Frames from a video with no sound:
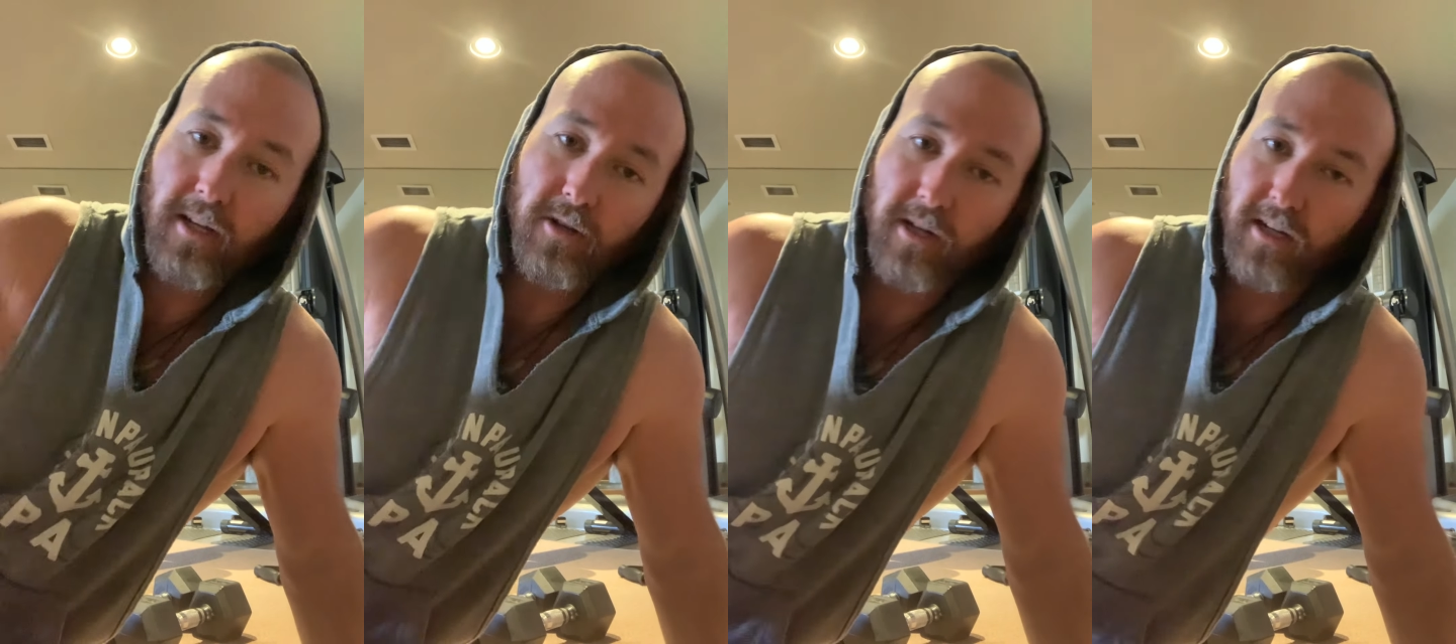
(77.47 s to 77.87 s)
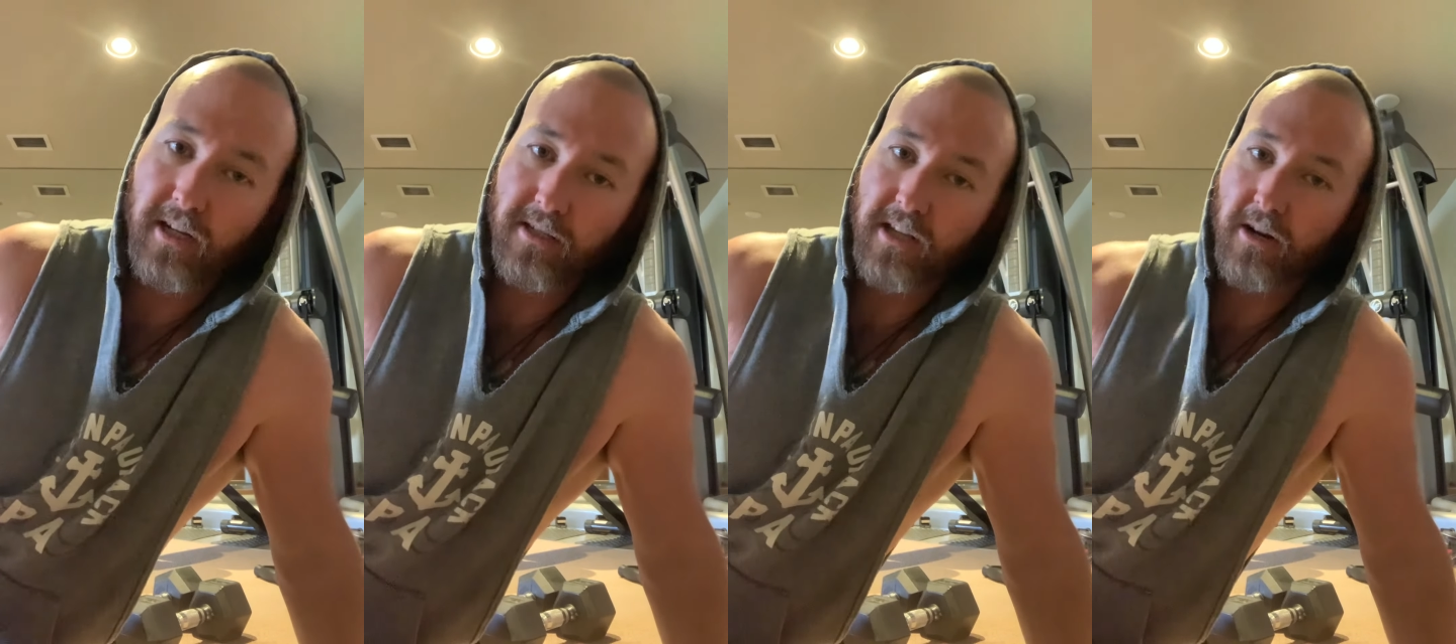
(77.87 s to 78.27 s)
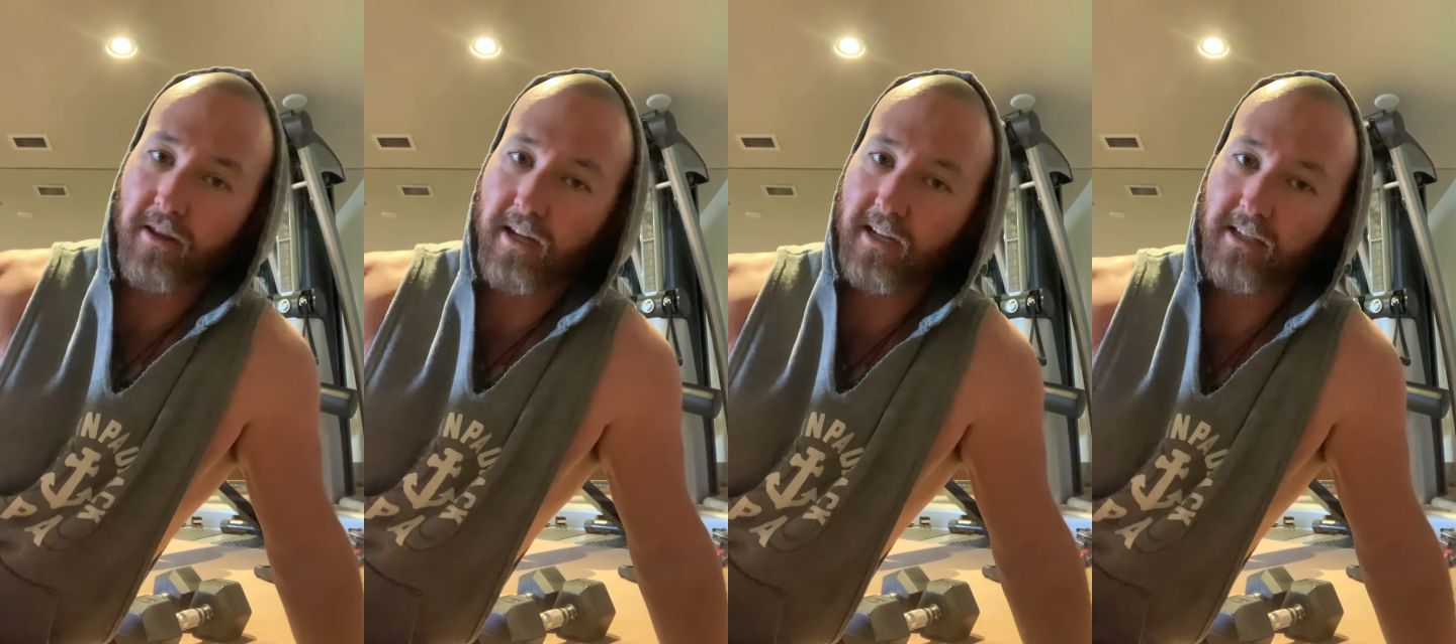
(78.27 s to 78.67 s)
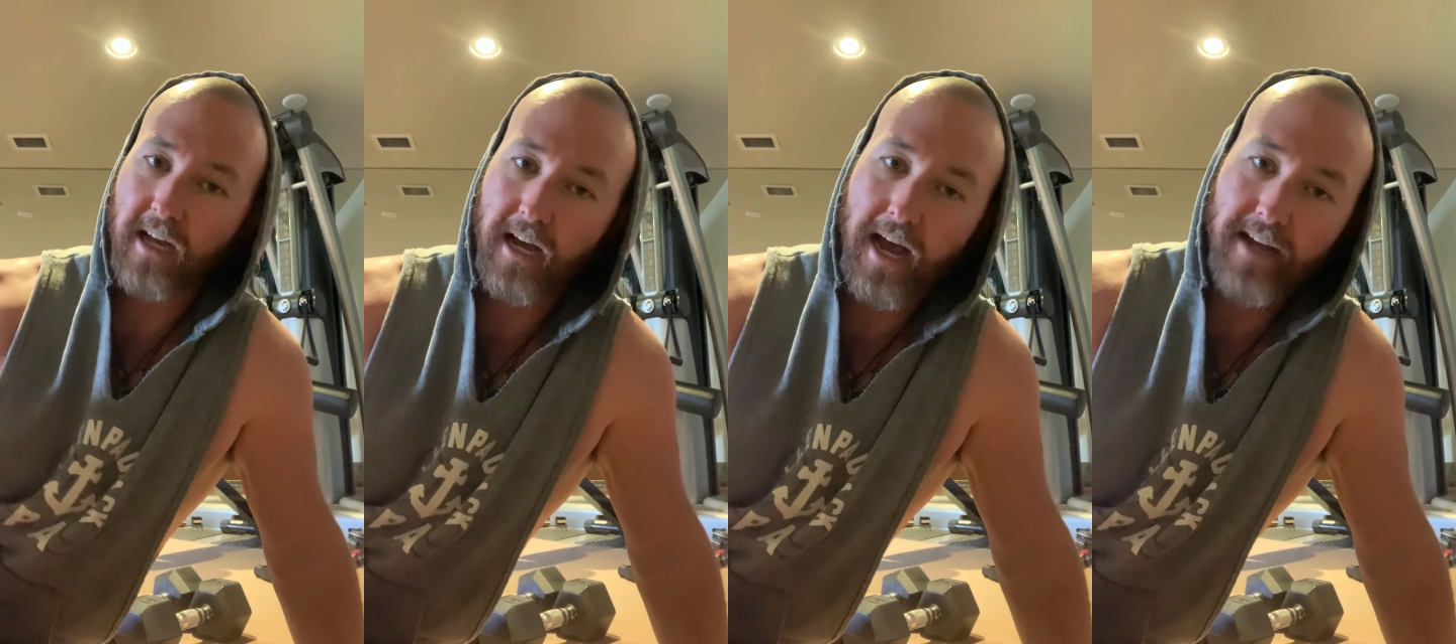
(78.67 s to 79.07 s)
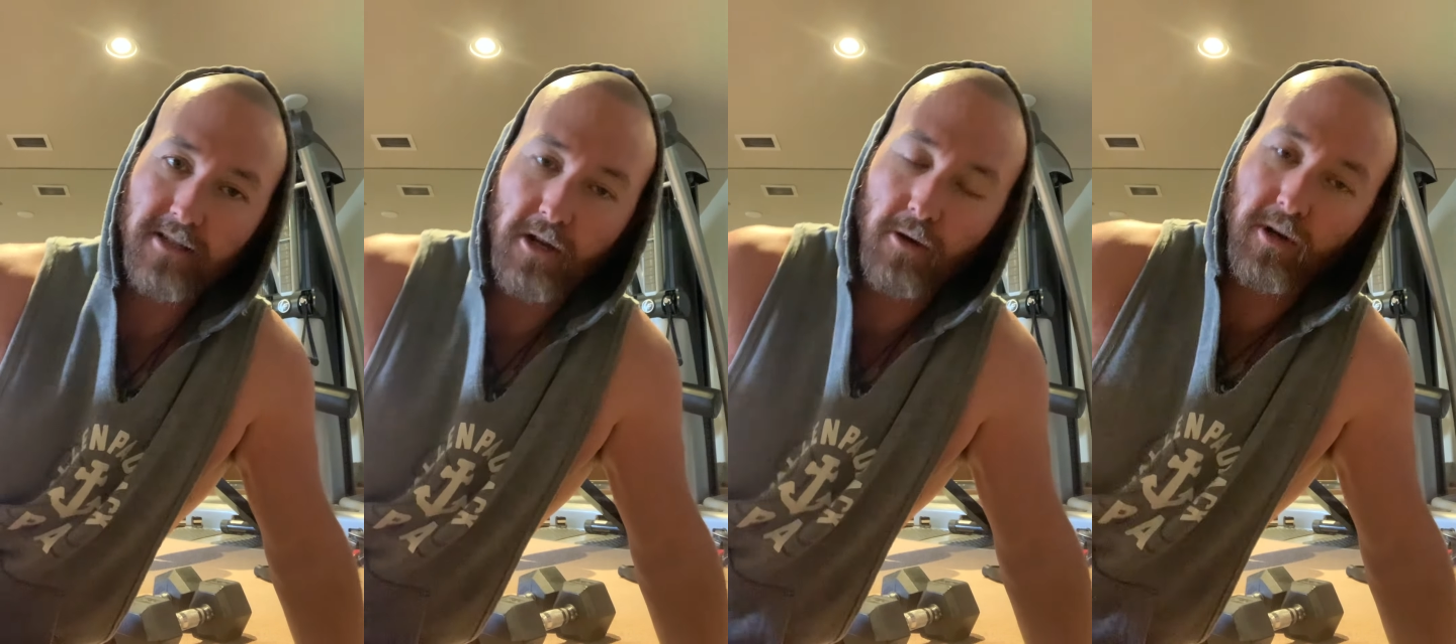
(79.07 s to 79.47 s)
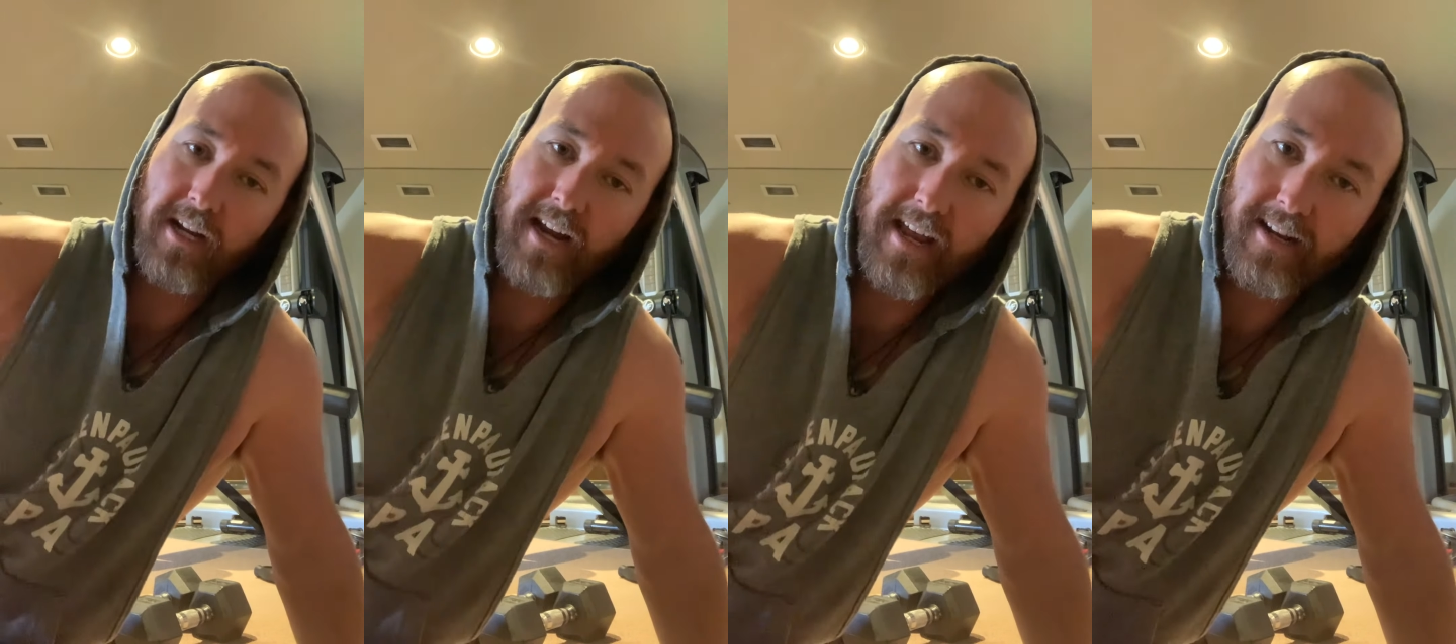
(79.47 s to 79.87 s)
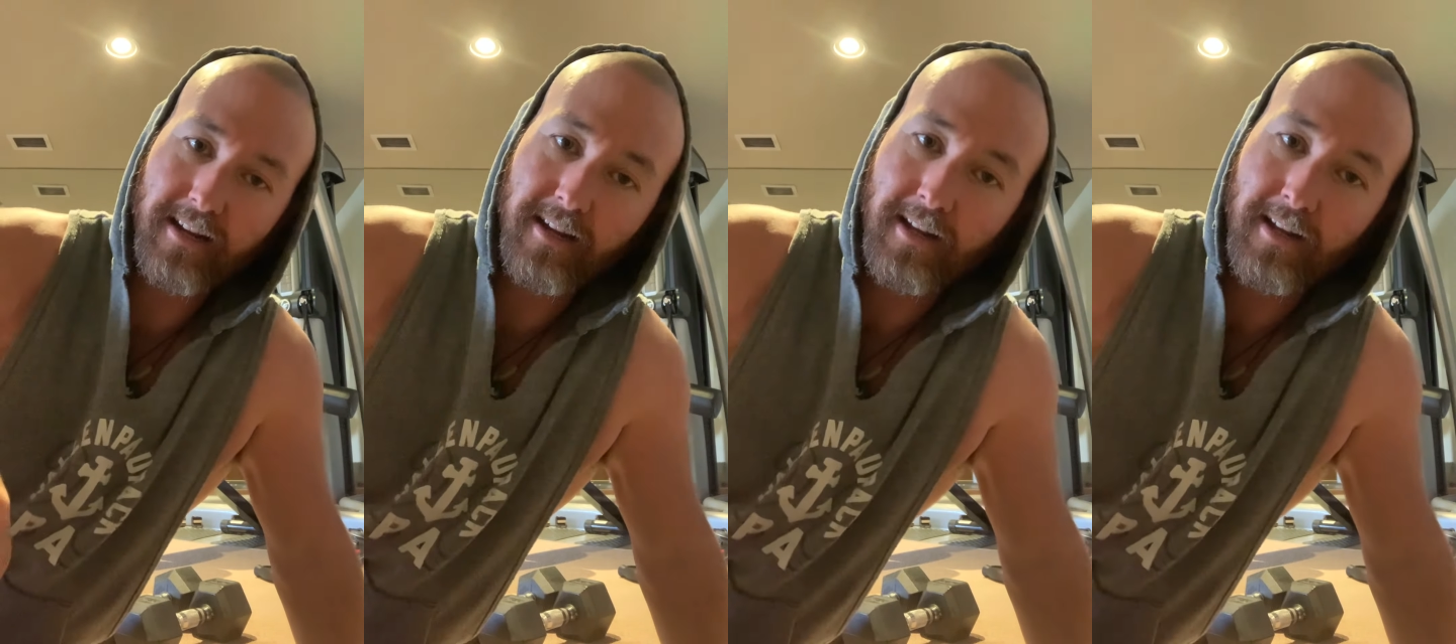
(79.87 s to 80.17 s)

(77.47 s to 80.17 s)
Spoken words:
You could consider these isokinetic